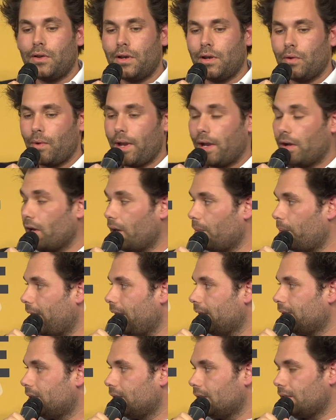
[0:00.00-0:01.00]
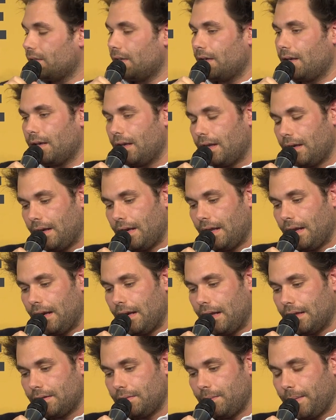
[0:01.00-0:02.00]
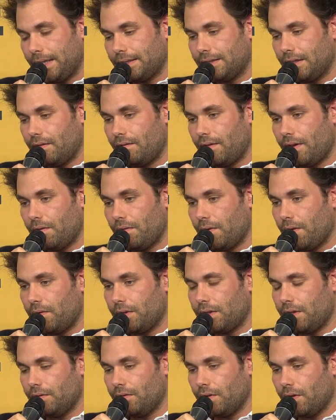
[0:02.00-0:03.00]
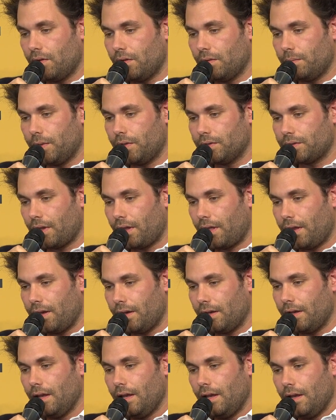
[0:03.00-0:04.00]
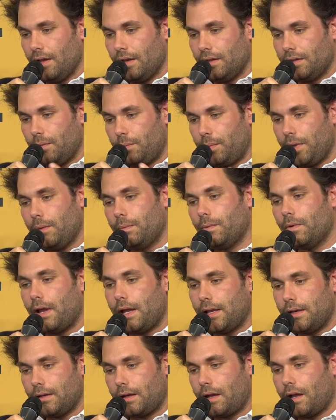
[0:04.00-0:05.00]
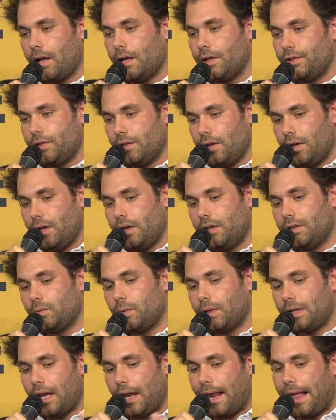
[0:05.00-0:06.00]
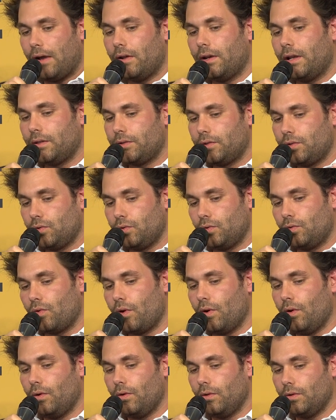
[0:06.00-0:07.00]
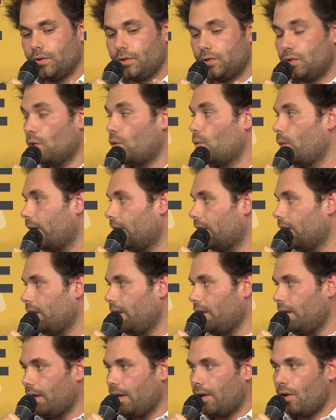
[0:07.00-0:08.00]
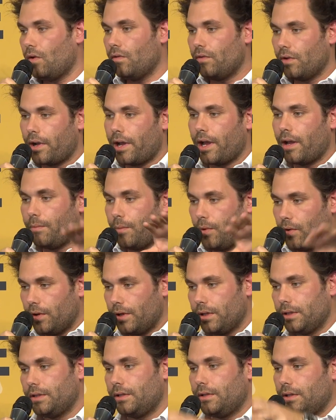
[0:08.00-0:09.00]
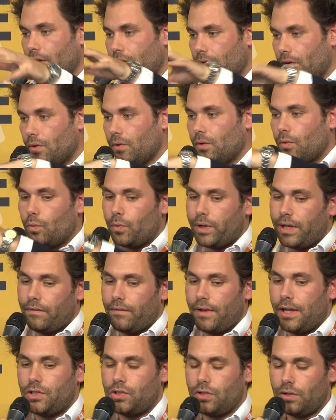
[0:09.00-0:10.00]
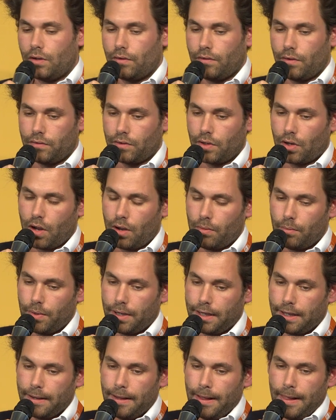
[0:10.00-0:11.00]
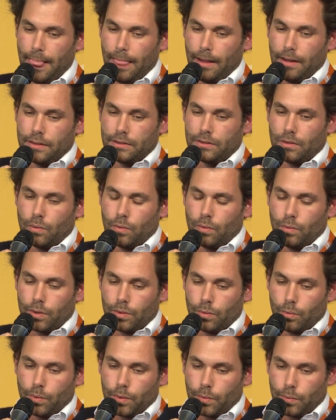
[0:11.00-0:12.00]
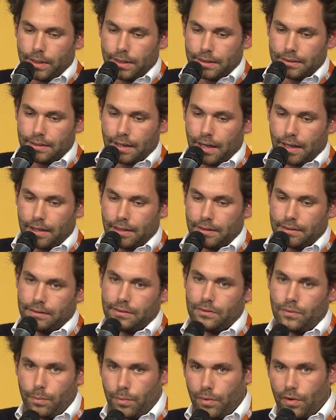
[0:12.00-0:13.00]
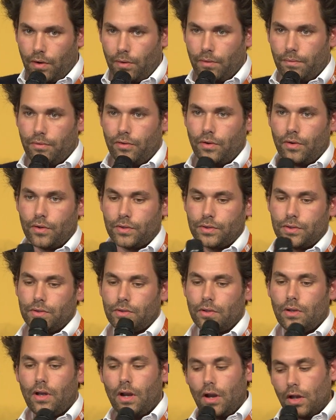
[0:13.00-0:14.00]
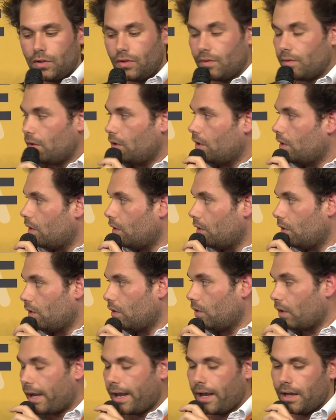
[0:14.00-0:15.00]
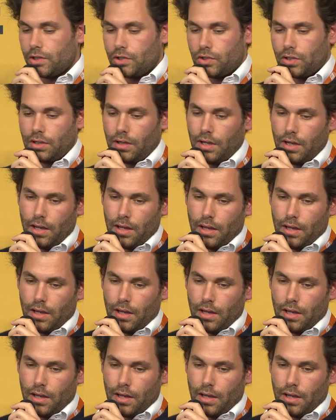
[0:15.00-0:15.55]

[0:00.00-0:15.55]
on a regular basis, and that makes it very, very difficult, because I think the people and the culture is what allowed us to grow so quickly and overcome all this, reinvention of the company. So what we decided is to focus a lot on culture,